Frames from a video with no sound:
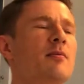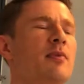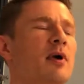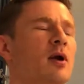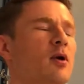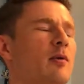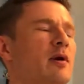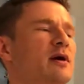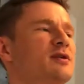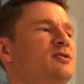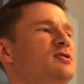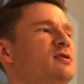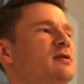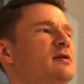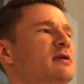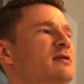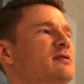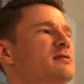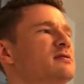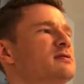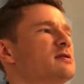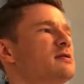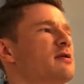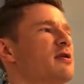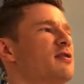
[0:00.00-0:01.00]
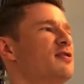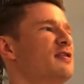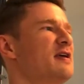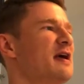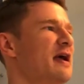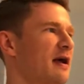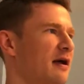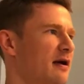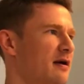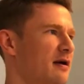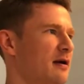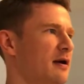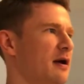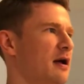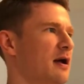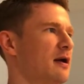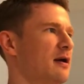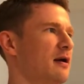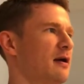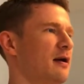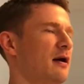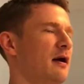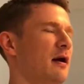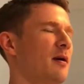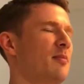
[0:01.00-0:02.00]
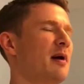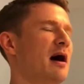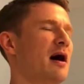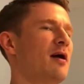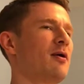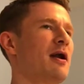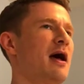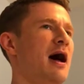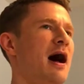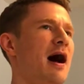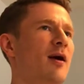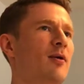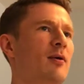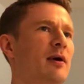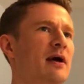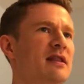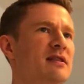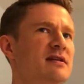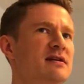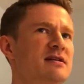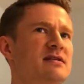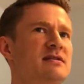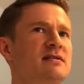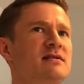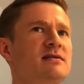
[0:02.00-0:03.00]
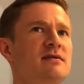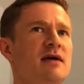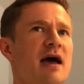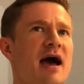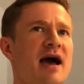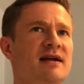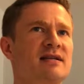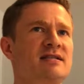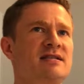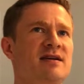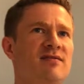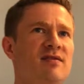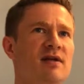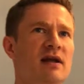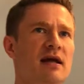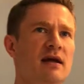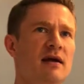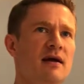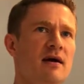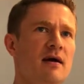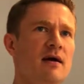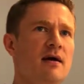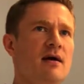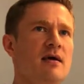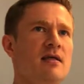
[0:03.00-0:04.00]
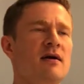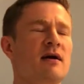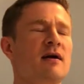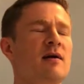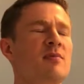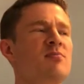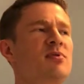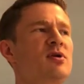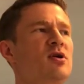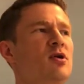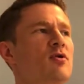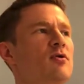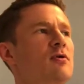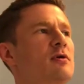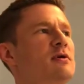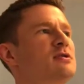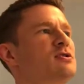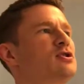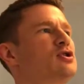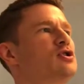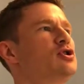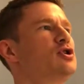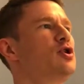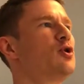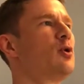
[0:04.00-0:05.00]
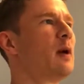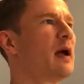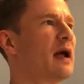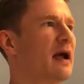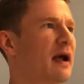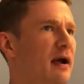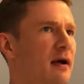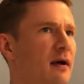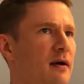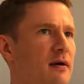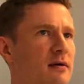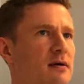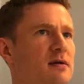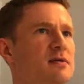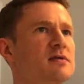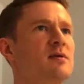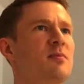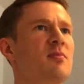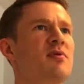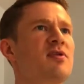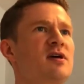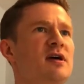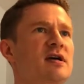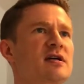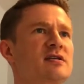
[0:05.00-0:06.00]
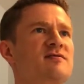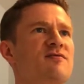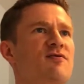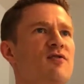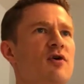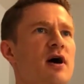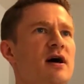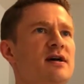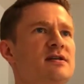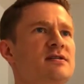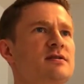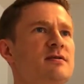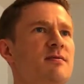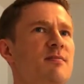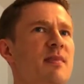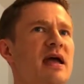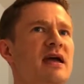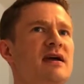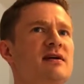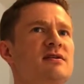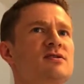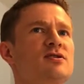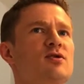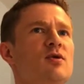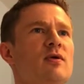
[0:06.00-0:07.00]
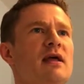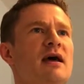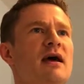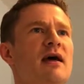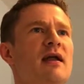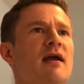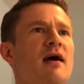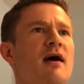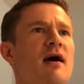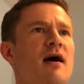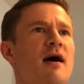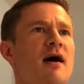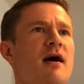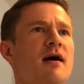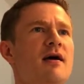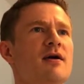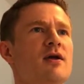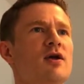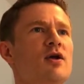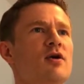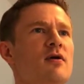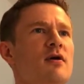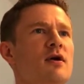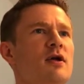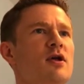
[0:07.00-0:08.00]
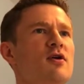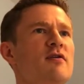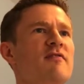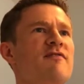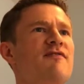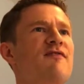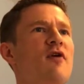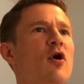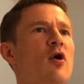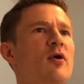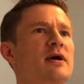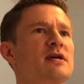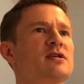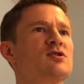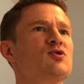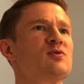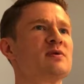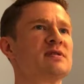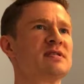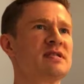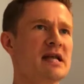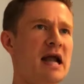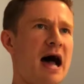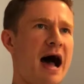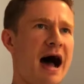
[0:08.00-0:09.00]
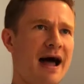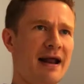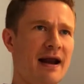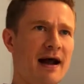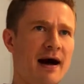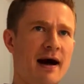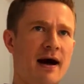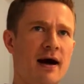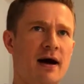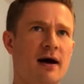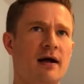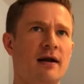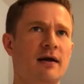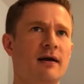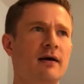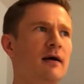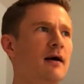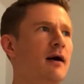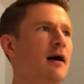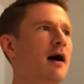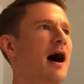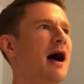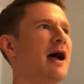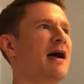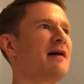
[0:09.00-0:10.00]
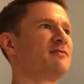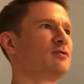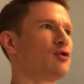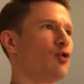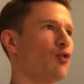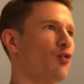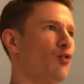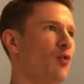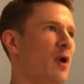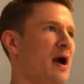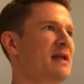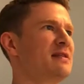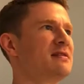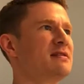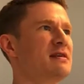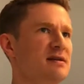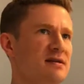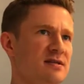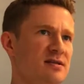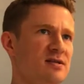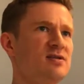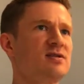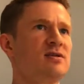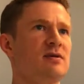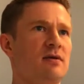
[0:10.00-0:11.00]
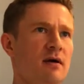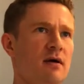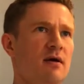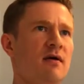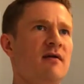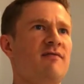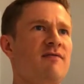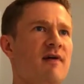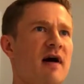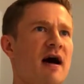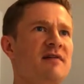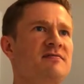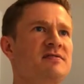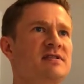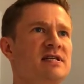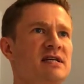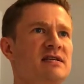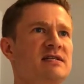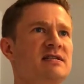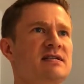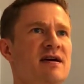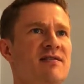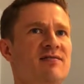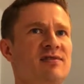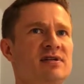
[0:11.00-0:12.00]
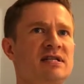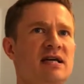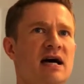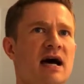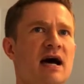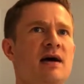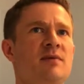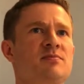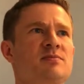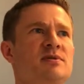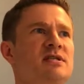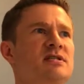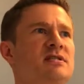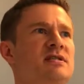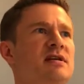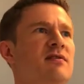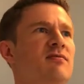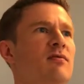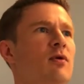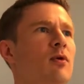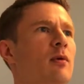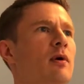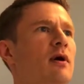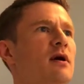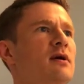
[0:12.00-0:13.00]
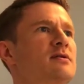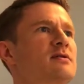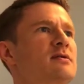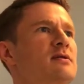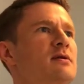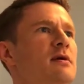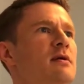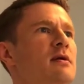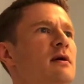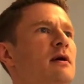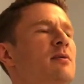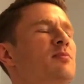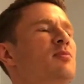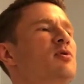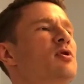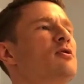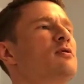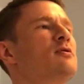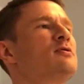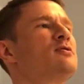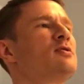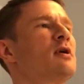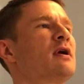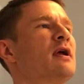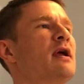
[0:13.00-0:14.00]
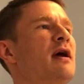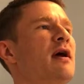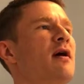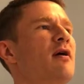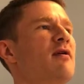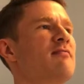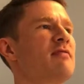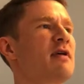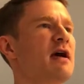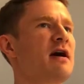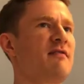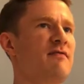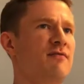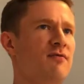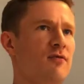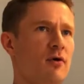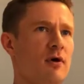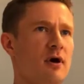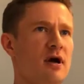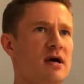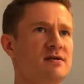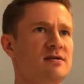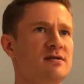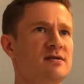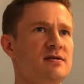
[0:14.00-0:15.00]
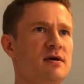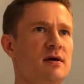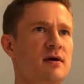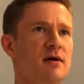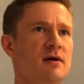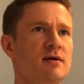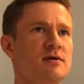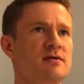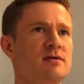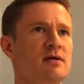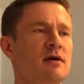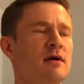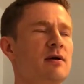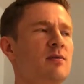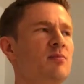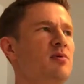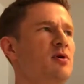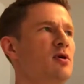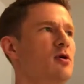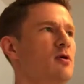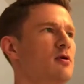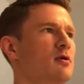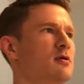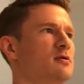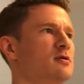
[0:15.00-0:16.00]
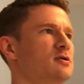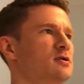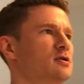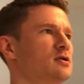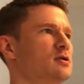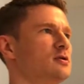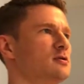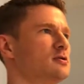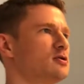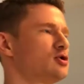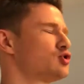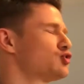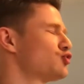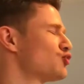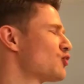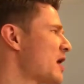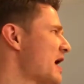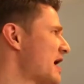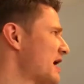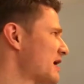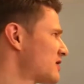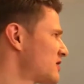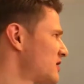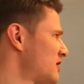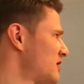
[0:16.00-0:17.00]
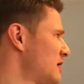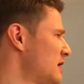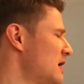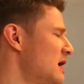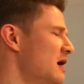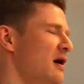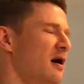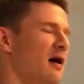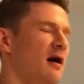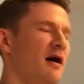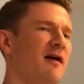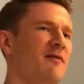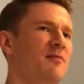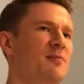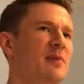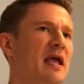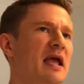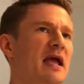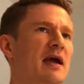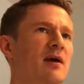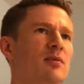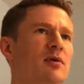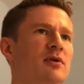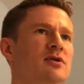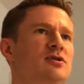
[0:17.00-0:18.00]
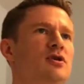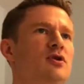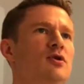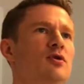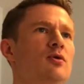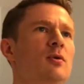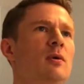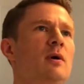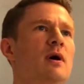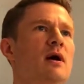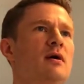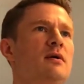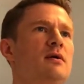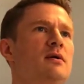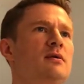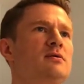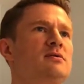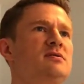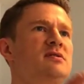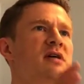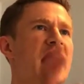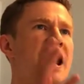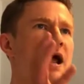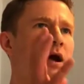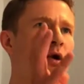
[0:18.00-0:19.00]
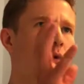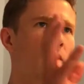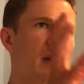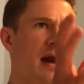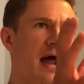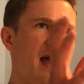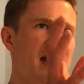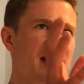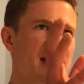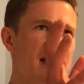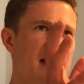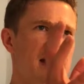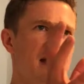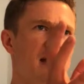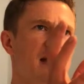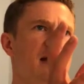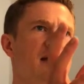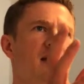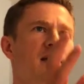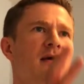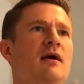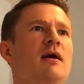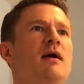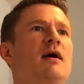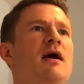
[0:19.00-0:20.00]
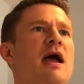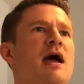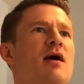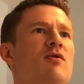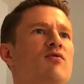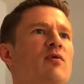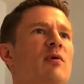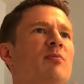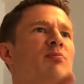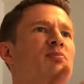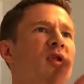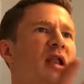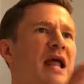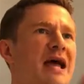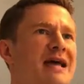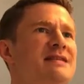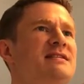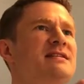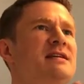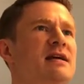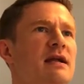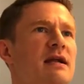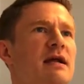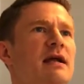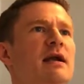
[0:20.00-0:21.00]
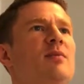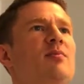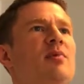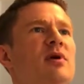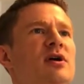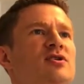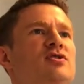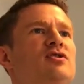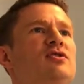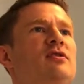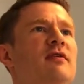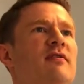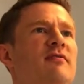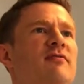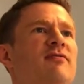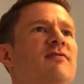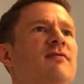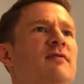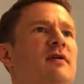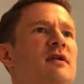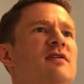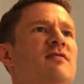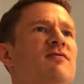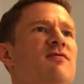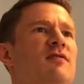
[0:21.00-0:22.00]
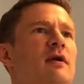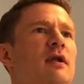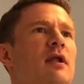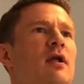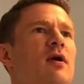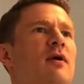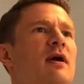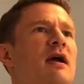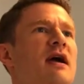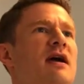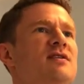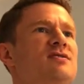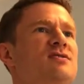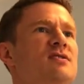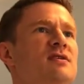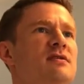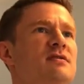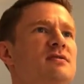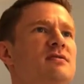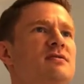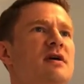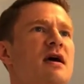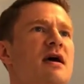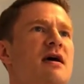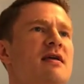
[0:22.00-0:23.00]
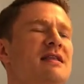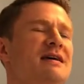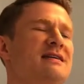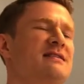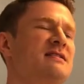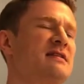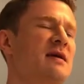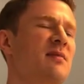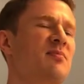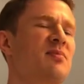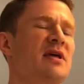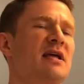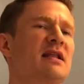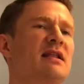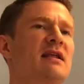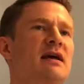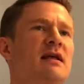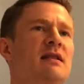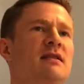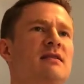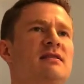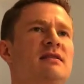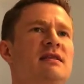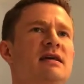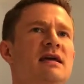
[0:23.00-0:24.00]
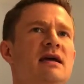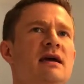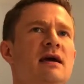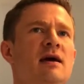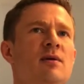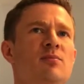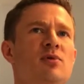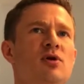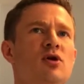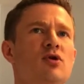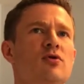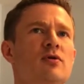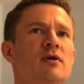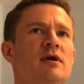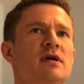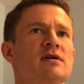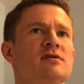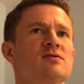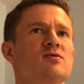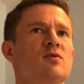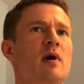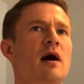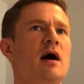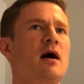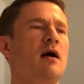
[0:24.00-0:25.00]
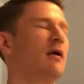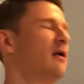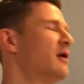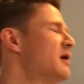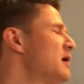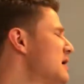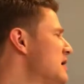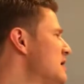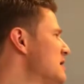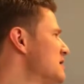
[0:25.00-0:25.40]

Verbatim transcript: But I want you to think about how in this activity, the computer is doing some things for us to make it so that your, your focus was not on, I have to write this five, six, seven times to see if it works. The computer took care of that for us. So the computer's strength of being able to take one idea and replace it in a bunch of different locations, that's something that the computer does well.